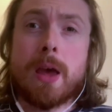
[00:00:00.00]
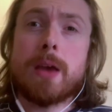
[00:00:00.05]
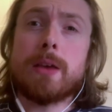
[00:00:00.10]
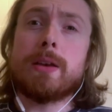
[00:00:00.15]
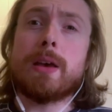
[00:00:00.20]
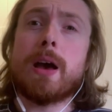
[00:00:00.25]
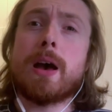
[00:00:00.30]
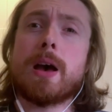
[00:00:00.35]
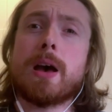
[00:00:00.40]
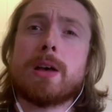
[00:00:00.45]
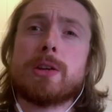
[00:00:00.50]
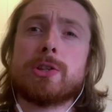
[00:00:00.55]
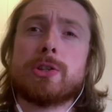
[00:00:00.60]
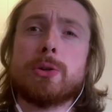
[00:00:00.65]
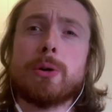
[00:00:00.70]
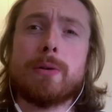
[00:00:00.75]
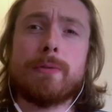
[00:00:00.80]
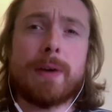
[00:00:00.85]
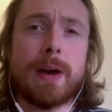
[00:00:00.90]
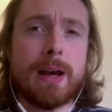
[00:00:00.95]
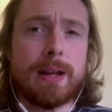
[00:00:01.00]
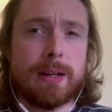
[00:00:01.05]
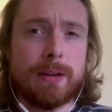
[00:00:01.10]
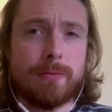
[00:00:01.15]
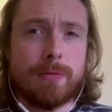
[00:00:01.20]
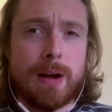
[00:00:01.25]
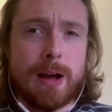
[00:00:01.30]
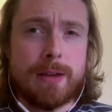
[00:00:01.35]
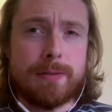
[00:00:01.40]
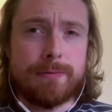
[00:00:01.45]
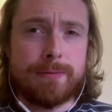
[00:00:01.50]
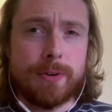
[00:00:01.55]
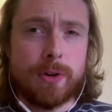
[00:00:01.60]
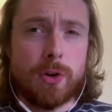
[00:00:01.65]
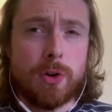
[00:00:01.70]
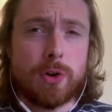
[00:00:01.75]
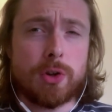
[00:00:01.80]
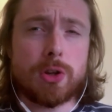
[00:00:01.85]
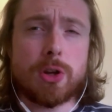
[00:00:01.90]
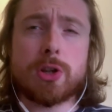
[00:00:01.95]
Yes, you have heard it right,
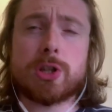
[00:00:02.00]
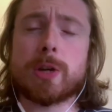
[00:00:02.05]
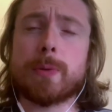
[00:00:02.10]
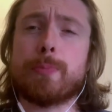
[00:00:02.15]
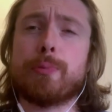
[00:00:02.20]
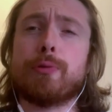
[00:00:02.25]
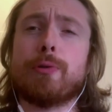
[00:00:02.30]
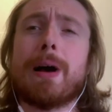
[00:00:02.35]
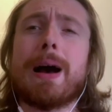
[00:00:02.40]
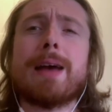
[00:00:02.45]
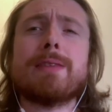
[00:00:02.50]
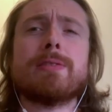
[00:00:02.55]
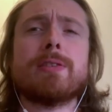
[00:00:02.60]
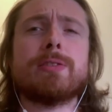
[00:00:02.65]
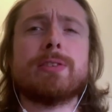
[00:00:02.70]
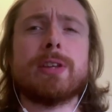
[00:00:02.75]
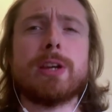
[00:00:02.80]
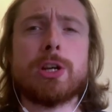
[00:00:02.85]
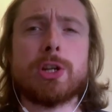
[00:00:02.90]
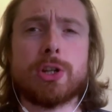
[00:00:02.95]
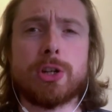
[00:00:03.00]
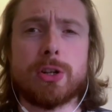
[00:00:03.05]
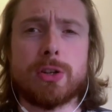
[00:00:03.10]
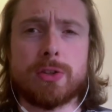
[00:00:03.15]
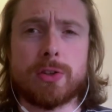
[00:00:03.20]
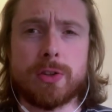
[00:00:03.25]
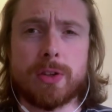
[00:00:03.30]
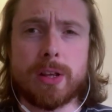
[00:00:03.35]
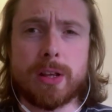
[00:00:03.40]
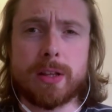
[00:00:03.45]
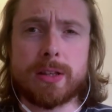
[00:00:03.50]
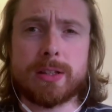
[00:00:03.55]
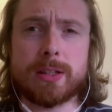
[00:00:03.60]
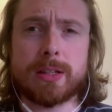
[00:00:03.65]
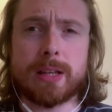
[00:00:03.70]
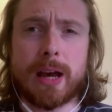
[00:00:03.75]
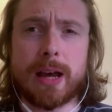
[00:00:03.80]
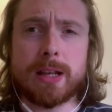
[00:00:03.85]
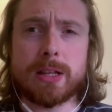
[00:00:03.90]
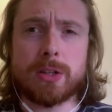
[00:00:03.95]
folks. A surprise addition to the
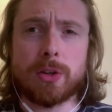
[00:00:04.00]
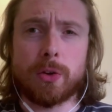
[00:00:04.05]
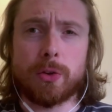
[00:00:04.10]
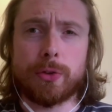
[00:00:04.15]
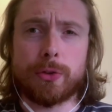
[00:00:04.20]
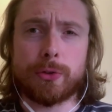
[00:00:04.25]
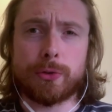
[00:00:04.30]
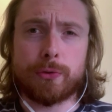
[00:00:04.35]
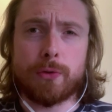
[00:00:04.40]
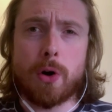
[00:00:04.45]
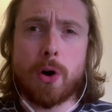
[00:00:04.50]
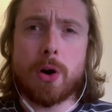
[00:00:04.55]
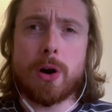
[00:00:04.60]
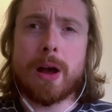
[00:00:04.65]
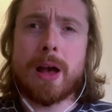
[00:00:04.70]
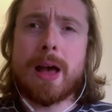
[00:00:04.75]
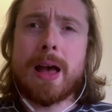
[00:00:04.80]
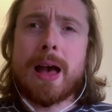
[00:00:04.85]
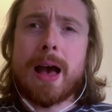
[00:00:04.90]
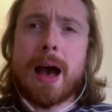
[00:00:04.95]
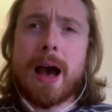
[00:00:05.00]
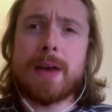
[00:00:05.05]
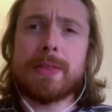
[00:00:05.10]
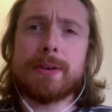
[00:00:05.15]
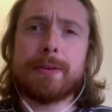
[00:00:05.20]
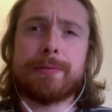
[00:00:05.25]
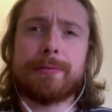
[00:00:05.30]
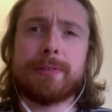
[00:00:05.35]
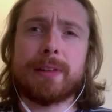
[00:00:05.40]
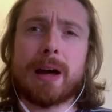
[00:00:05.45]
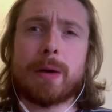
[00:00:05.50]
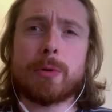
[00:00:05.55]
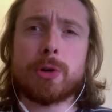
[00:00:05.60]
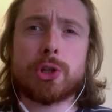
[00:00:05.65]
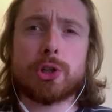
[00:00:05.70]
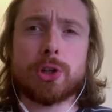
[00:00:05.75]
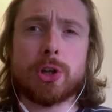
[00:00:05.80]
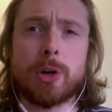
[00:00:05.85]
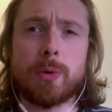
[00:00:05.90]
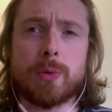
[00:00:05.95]
titled throng at the flower
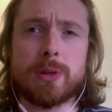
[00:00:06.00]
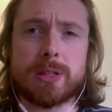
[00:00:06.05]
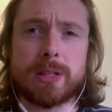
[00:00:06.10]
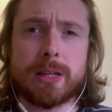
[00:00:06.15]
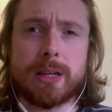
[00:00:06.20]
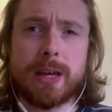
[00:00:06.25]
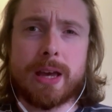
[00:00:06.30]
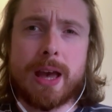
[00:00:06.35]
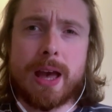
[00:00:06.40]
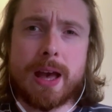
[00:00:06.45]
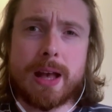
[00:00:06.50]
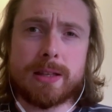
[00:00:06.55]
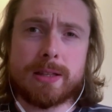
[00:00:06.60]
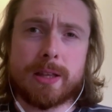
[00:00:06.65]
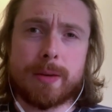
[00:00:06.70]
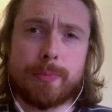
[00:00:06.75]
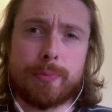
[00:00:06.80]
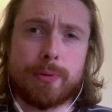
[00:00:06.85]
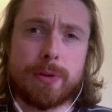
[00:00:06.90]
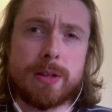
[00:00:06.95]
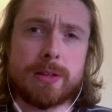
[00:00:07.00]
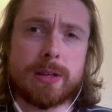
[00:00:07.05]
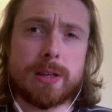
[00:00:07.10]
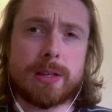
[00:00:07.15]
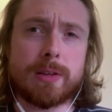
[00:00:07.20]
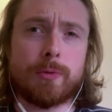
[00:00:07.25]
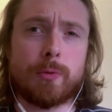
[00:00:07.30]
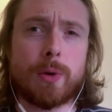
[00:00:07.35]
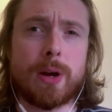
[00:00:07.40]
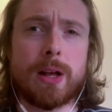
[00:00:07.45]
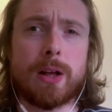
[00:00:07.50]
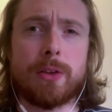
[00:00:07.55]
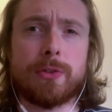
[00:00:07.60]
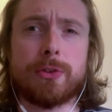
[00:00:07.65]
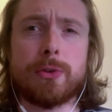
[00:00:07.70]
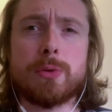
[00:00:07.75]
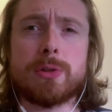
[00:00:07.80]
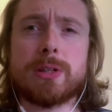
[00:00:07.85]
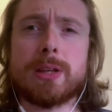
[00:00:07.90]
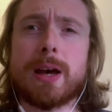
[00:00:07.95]
show was Kate, the Princess of Wales,
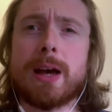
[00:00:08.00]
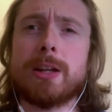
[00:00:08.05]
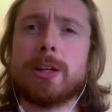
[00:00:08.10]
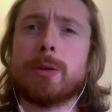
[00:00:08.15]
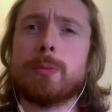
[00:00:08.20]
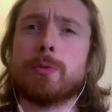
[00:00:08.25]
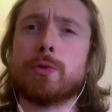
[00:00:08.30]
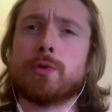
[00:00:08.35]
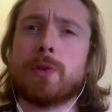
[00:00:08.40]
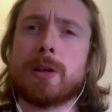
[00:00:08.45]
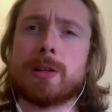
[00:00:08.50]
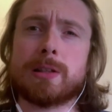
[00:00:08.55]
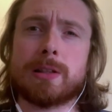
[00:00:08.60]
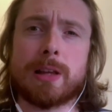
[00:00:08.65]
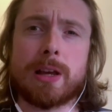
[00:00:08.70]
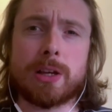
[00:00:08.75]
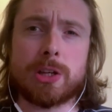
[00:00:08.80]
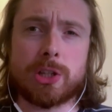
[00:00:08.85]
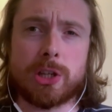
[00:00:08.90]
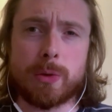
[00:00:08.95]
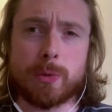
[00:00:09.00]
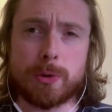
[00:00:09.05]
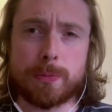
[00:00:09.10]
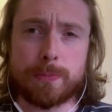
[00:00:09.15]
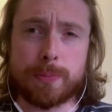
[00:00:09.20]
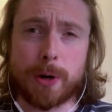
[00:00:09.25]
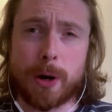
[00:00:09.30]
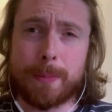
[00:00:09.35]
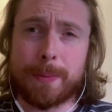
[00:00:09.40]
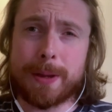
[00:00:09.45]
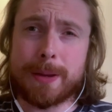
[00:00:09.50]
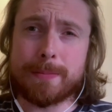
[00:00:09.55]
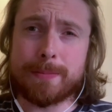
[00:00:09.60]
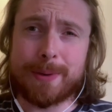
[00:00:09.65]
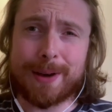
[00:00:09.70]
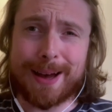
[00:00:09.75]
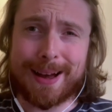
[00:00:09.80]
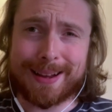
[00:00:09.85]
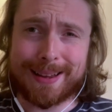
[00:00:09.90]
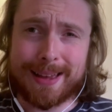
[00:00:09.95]
who turned up dressed like she was popping
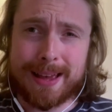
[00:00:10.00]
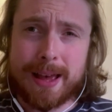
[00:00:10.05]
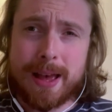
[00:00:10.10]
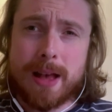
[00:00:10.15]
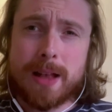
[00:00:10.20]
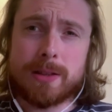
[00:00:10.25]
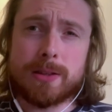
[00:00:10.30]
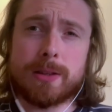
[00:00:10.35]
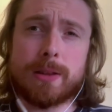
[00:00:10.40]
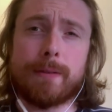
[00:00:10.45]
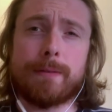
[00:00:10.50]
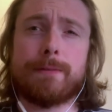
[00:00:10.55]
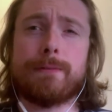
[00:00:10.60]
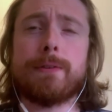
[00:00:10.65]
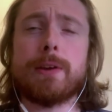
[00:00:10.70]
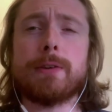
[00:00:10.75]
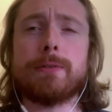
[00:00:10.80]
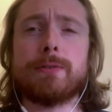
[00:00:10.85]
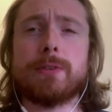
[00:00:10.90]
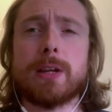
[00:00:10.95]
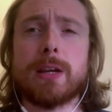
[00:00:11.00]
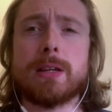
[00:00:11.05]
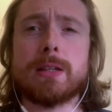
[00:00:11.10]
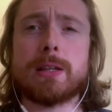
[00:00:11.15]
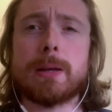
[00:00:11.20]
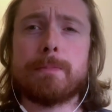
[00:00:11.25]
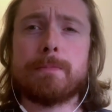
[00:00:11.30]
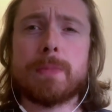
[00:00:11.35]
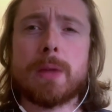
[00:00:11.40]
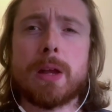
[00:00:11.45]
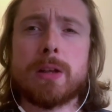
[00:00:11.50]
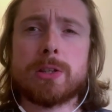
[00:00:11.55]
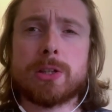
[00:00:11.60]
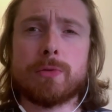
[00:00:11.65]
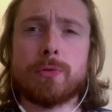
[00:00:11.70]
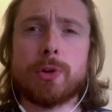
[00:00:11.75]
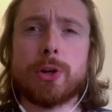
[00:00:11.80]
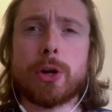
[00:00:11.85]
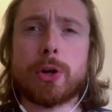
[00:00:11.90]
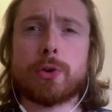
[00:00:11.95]
back to the 50s
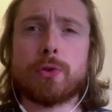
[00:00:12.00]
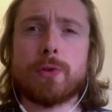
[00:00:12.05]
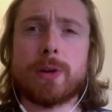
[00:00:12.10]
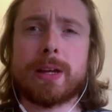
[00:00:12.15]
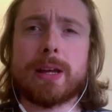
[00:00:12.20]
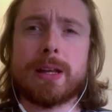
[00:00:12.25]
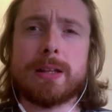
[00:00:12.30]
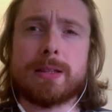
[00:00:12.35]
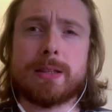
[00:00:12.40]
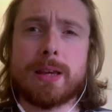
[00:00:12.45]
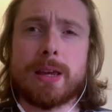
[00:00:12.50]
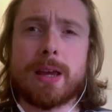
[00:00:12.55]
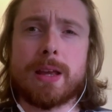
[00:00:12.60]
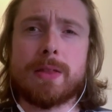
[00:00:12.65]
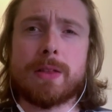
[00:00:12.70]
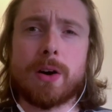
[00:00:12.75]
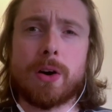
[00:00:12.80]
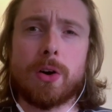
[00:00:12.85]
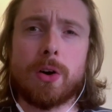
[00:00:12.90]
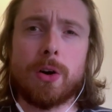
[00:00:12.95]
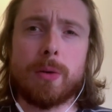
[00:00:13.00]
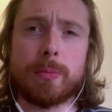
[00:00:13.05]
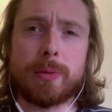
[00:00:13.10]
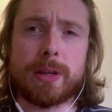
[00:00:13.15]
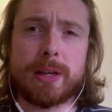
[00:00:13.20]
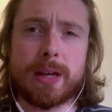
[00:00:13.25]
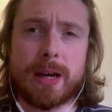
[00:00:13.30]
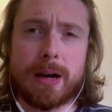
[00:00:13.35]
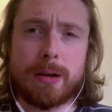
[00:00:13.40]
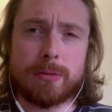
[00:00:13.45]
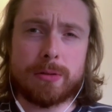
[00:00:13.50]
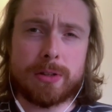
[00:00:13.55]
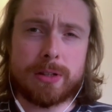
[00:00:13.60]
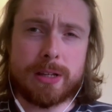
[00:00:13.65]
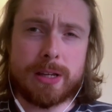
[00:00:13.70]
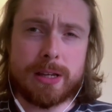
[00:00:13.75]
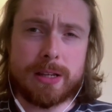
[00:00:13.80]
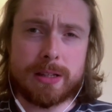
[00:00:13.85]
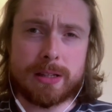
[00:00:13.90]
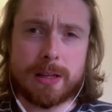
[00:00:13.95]
to run a cricket tea in the home
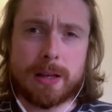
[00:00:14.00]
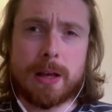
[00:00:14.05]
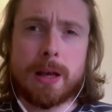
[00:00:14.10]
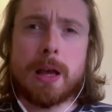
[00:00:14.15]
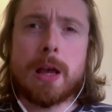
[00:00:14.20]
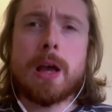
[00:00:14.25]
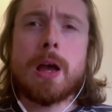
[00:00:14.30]
counties.